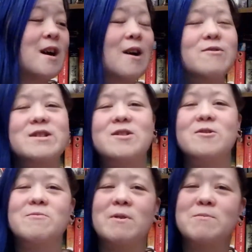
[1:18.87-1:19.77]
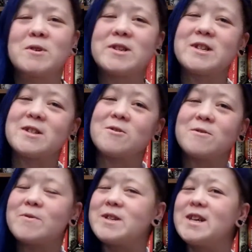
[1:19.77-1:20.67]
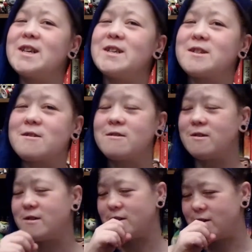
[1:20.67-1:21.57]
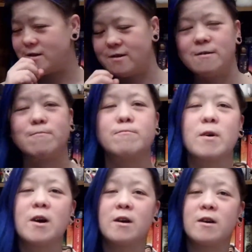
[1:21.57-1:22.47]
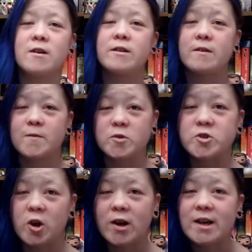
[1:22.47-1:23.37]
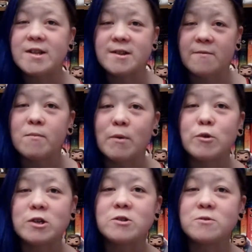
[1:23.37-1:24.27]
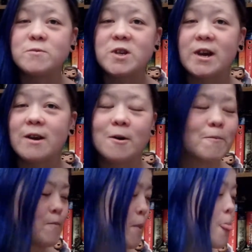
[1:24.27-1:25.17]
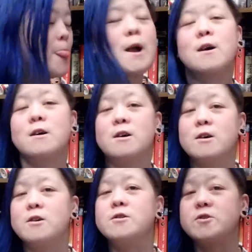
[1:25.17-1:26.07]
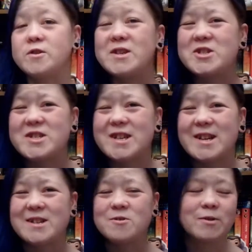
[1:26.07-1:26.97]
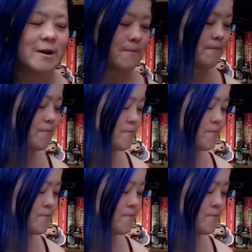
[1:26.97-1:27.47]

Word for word: I read 31 books in 31 days. The 1st August of my BookTube channel. So let's just get into it.